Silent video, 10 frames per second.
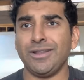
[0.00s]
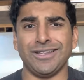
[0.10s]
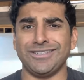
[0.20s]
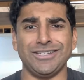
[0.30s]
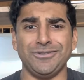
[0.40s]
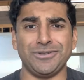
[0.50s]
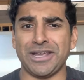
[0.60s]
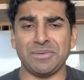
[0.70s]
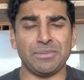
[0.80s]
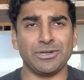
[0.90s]
Let's say you
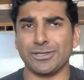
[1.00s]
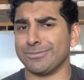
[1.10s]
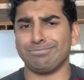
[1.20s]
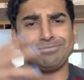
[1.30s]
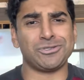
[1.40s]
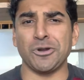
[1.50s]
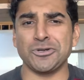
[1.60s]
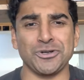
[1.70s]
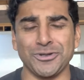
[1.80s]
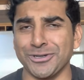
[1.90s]
can't remember your
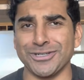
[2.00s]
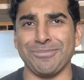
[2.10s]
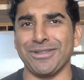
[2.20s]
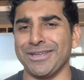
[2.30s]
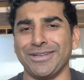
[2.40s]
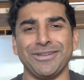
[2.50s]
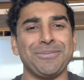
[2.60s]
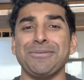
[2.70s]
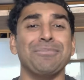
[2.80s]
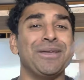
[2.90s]
social or something,
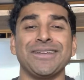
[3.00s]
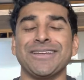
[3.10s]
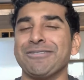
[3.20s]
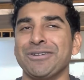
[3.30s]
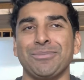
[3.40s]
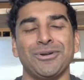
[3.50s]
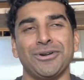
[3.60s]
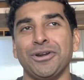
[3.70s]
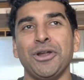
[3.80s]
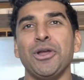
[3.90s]
maybe a bank account
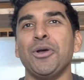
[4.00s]
number,